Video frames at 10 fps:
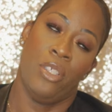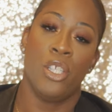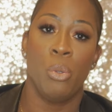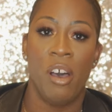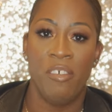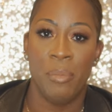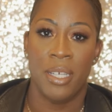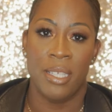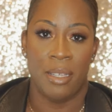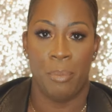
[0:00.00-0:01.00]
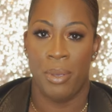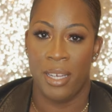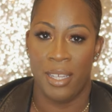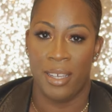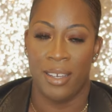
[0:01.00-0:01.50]
to 12 months,
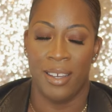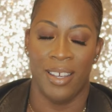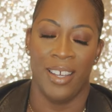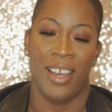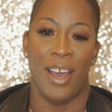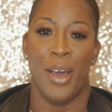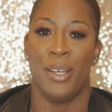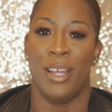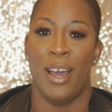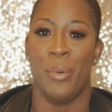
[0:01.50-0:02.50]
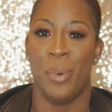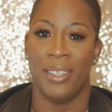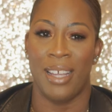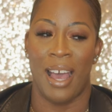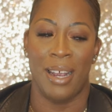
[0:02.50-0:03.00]
depending on
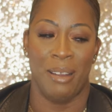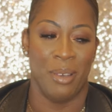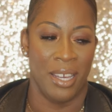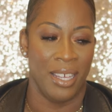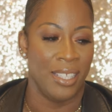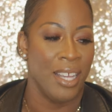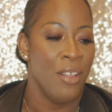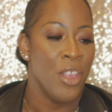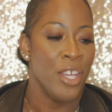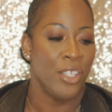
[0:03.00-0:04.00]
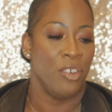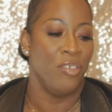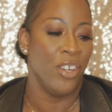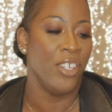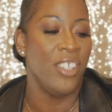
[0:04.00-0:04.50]
what the item is. So
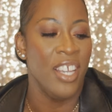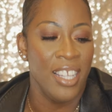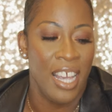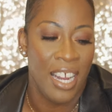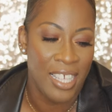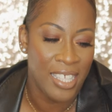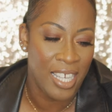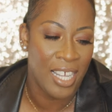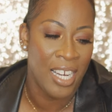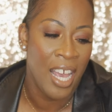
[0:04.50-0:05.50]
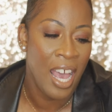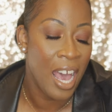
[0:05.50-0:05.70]
first thing that I did